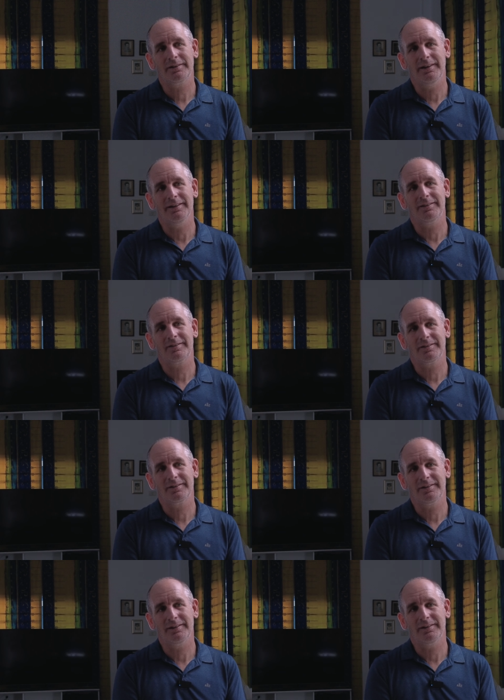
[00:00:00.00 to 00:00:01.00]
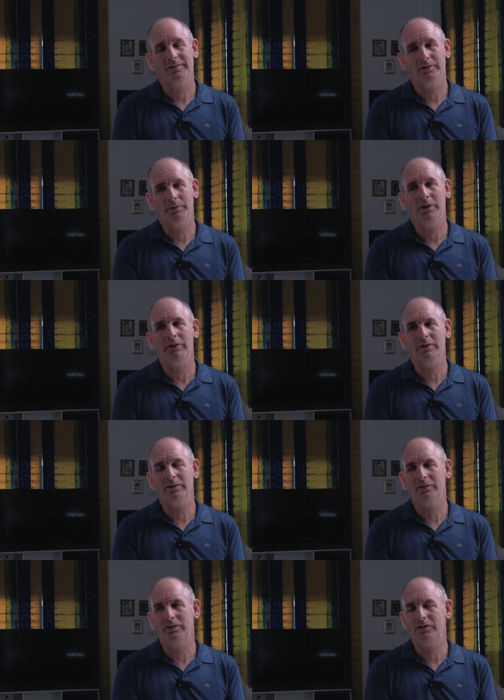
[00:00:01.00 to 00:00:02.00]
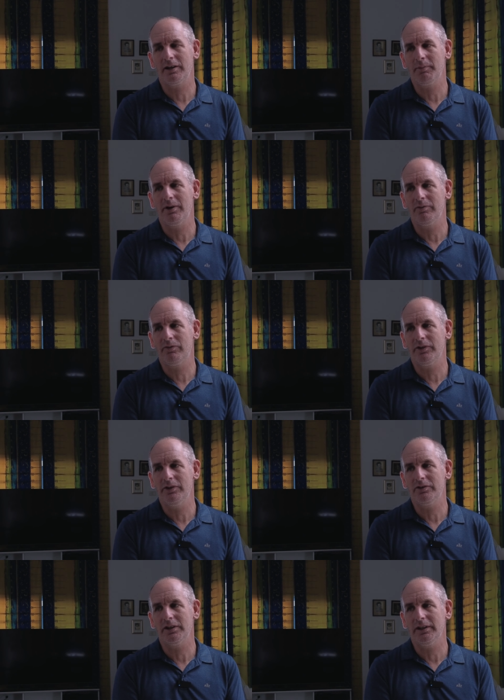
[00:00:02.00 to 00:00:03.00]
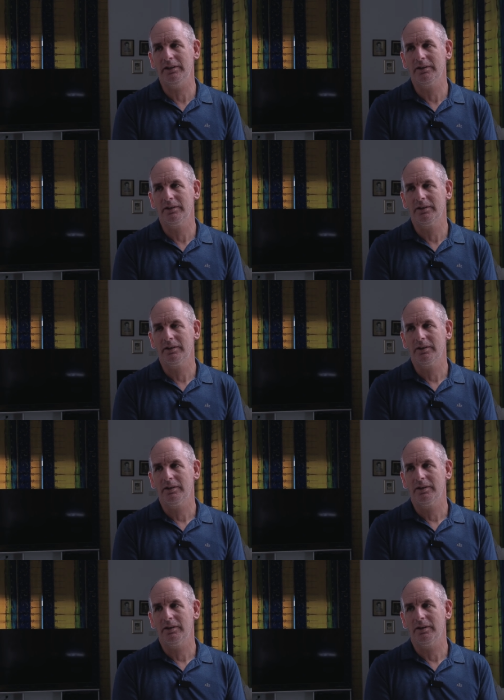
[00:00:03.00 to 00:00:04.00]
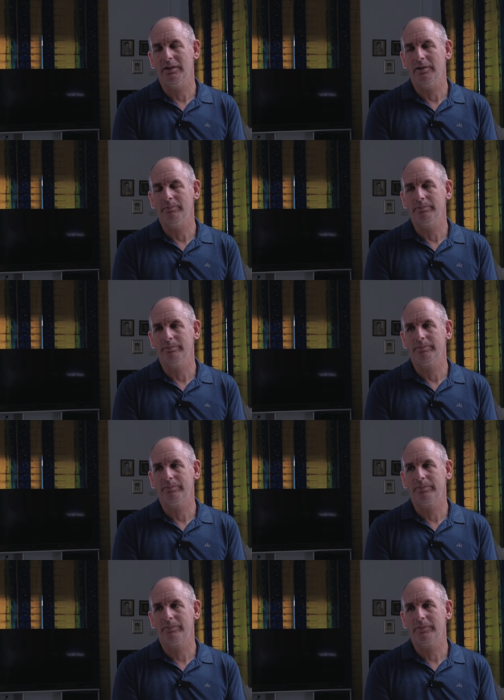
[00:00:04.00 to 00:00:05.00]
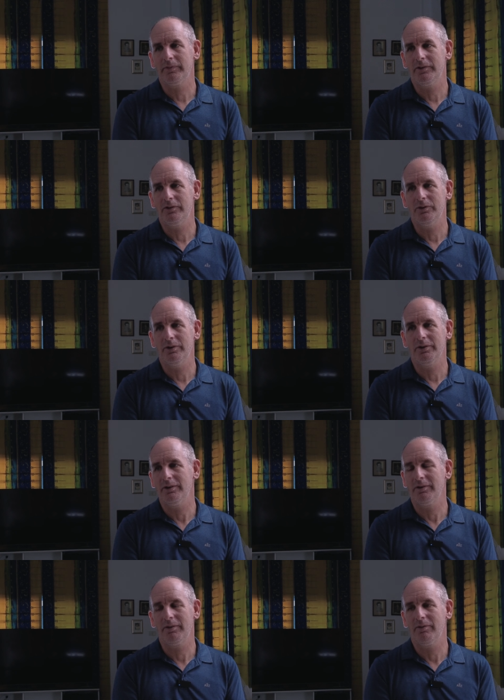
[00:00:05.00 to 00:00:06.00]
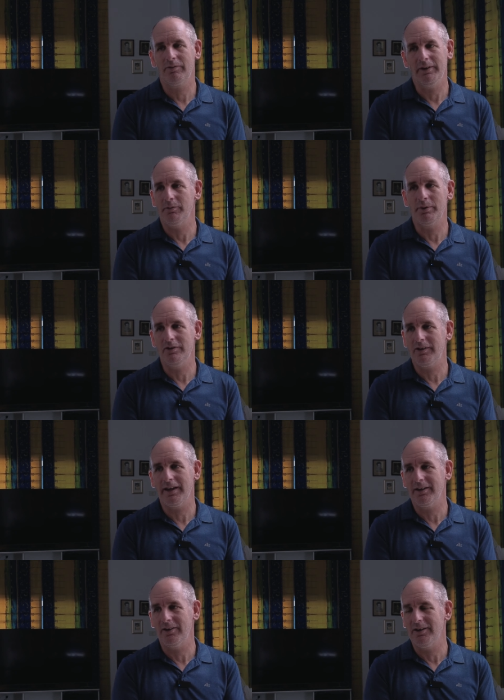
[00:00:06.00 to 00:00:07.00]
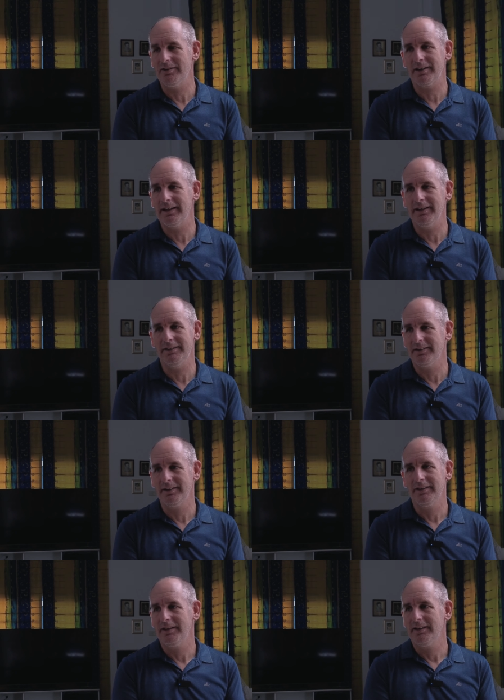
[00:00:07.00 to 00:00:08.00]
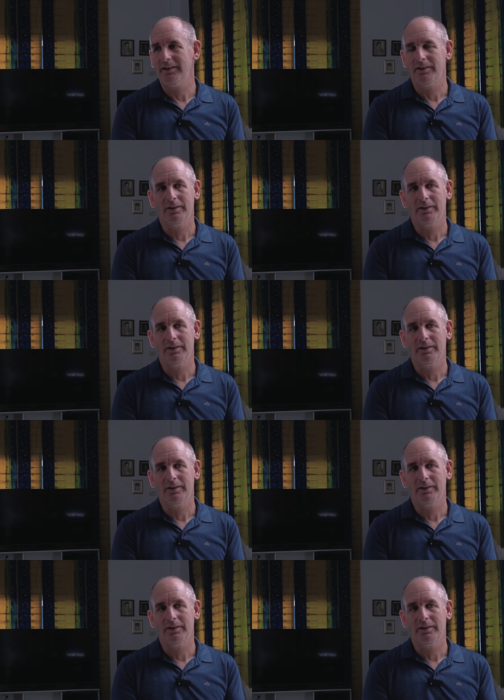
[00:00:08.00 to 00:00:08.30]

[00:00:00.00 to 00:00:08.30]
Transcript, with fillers: Yes. Yeah. So we're going to Chiang Mai on Thursday. Okay. Um, to do her fingerprint scan and eye scan. Okay. You do that